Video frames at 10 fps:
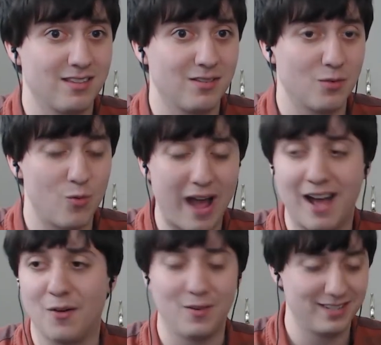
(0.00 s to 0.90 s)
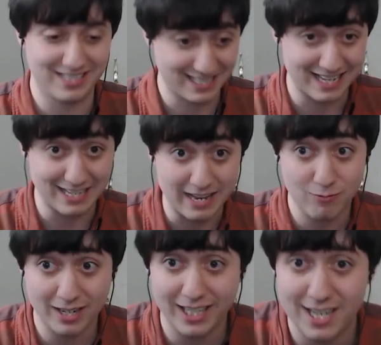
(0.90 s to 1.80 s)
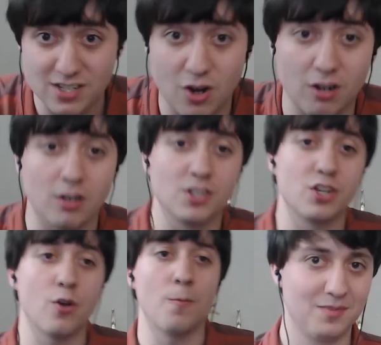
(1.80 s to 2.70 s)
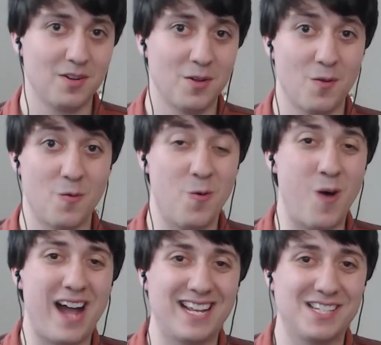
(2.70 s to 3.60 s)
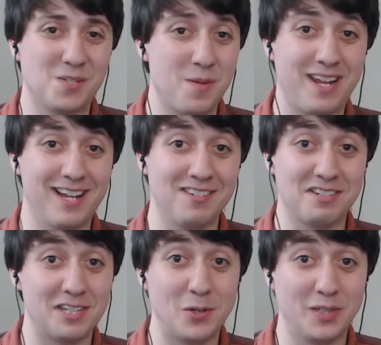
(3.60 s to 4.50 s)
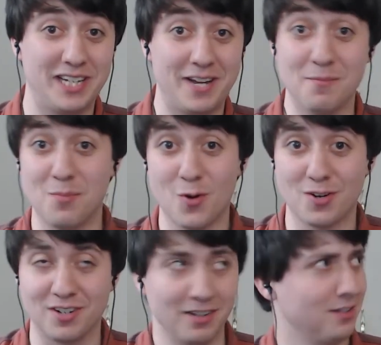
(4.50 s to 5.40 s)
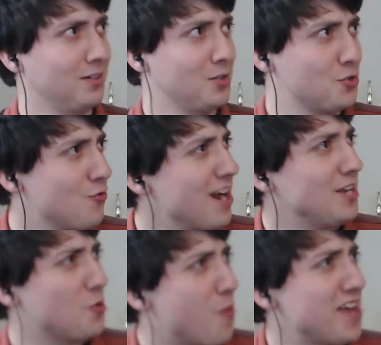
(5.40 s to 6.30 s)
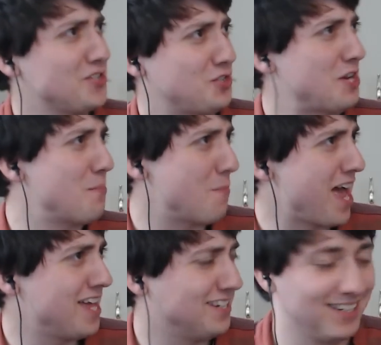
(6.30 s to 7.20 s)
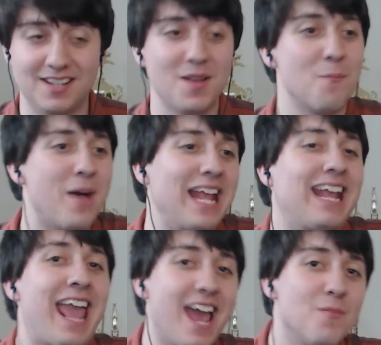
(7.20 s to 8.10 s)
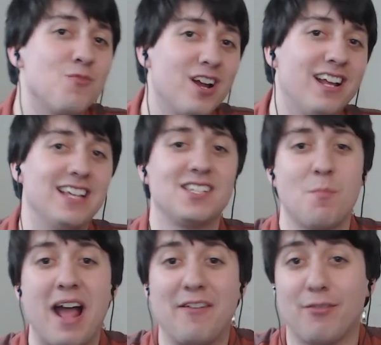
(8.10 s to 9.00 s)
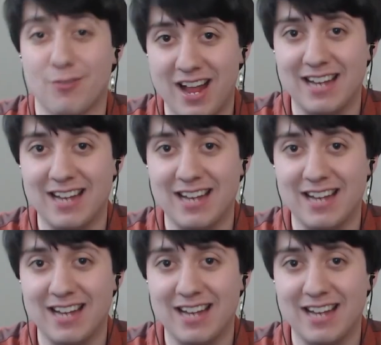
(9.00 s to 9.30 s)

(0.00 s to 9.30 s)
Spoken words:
Wow, it really is harder. So, why is speaking slowly important? Great question, Ben! My camera is my friend.